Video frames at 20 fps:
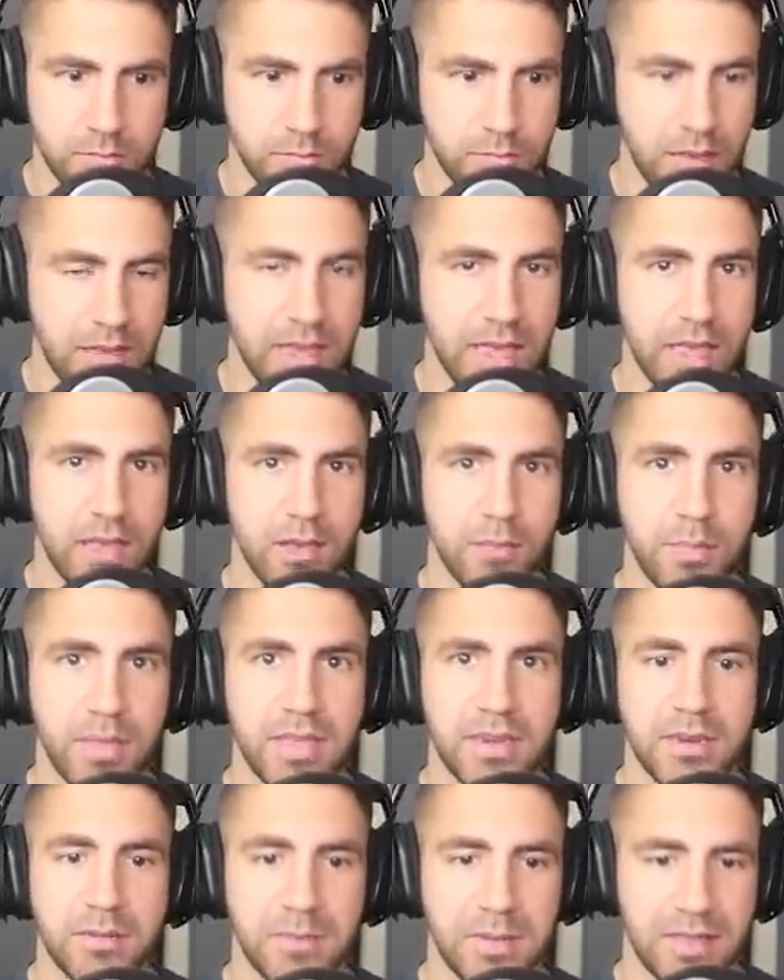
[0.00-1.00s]
My gang
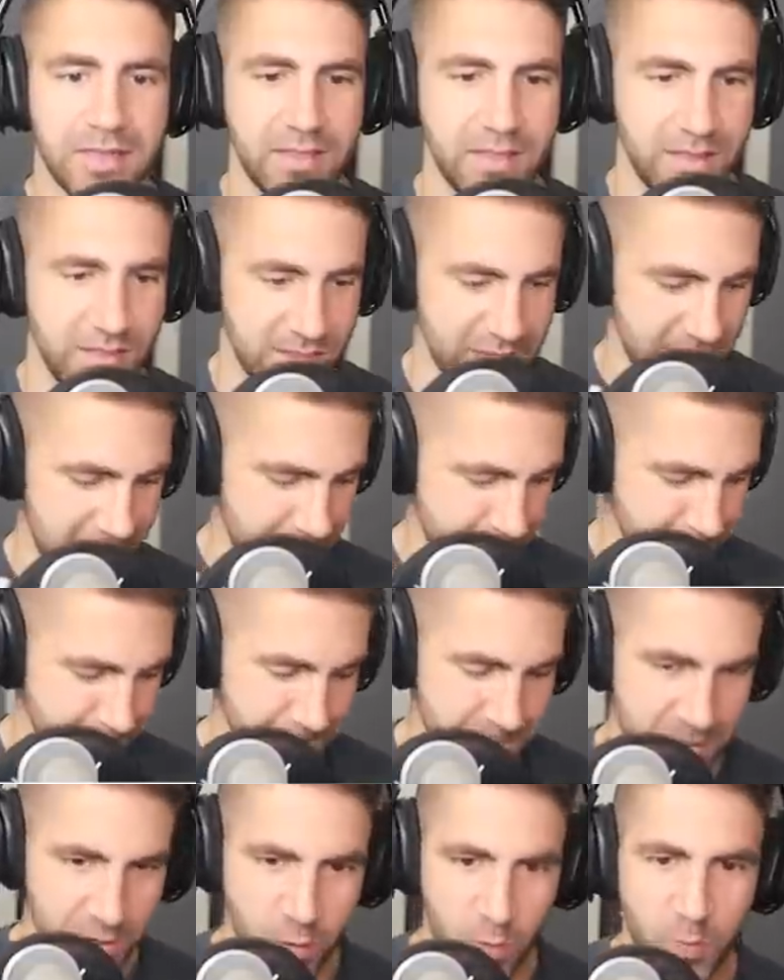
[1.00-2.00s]
abandoned me. Okay,
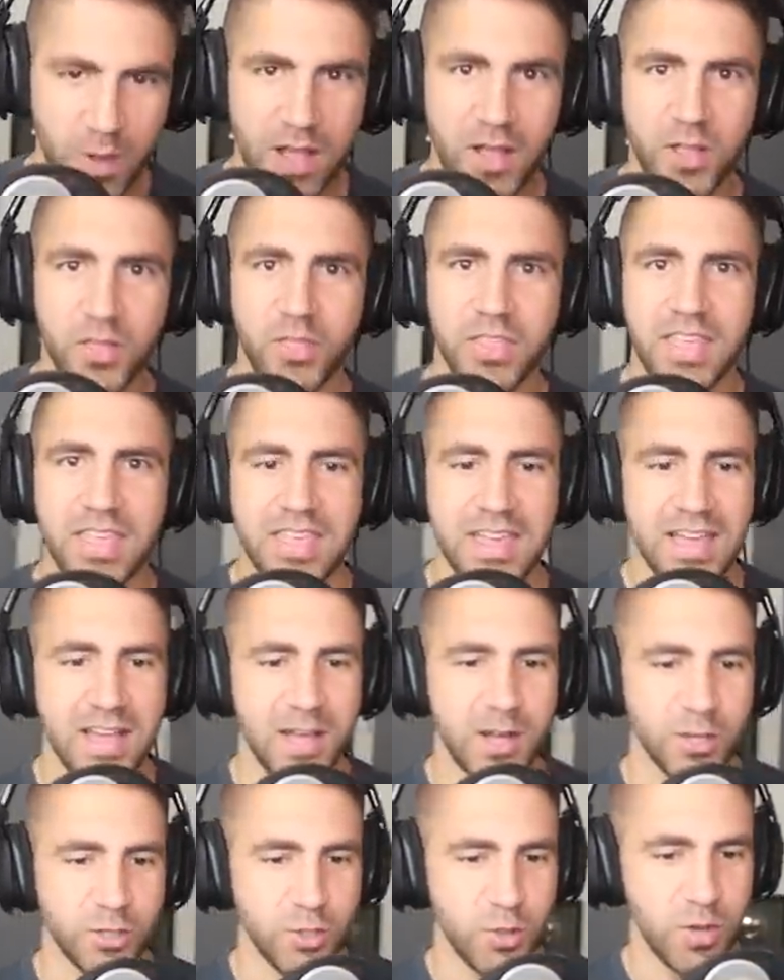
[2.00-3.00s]
well,
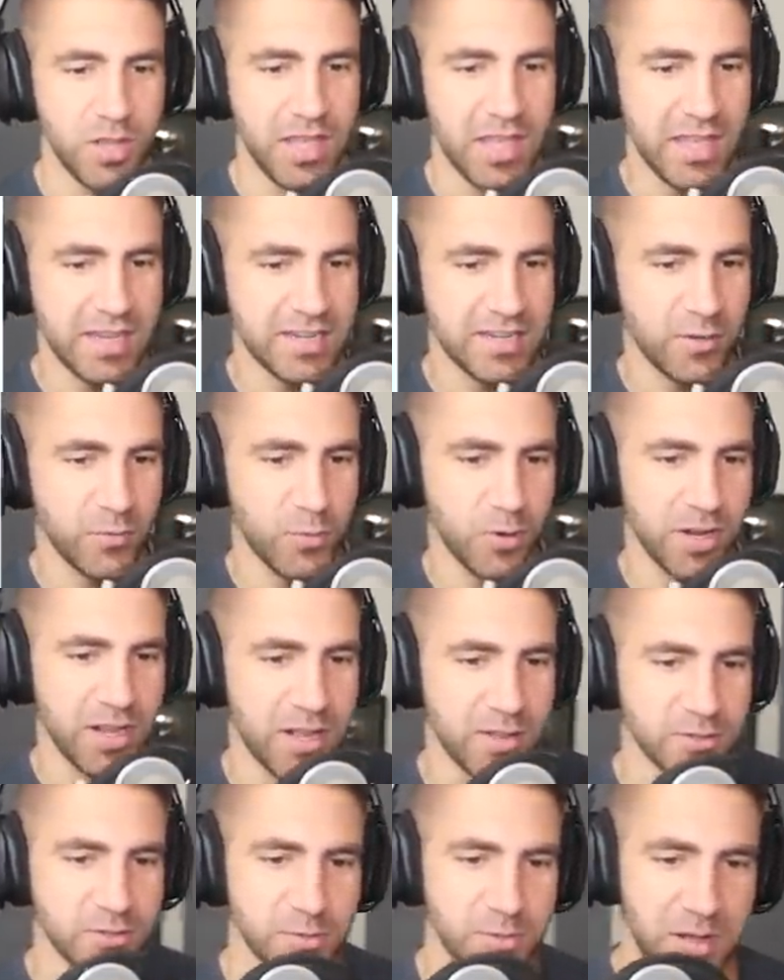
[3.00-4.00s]
the tuna gang didn't work
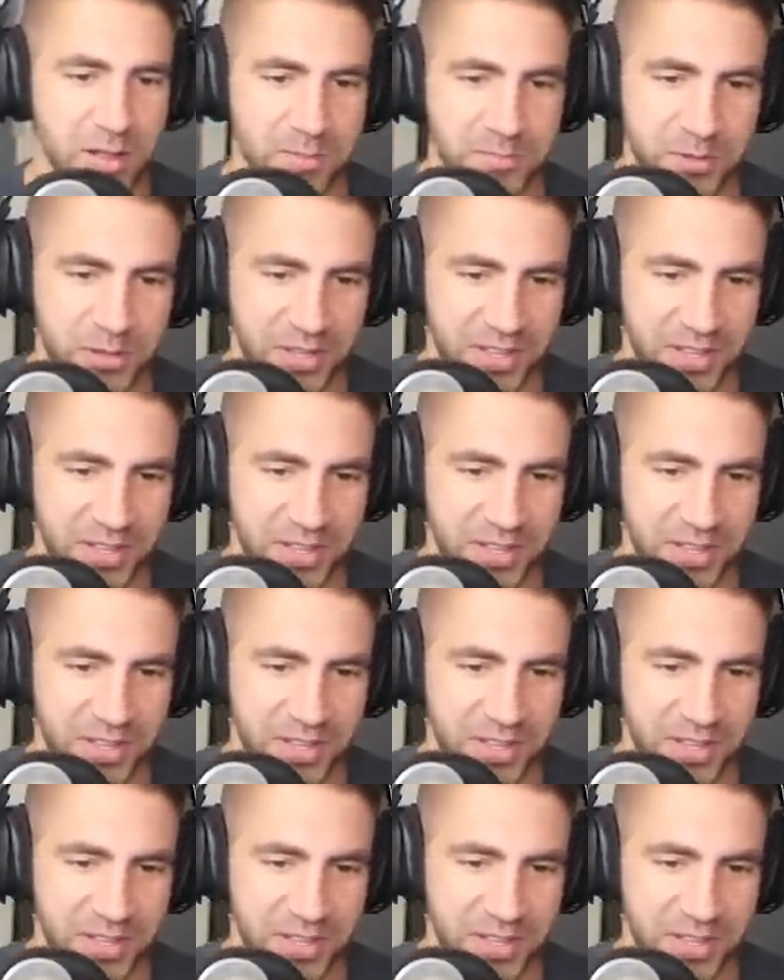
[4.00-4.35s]
out so well.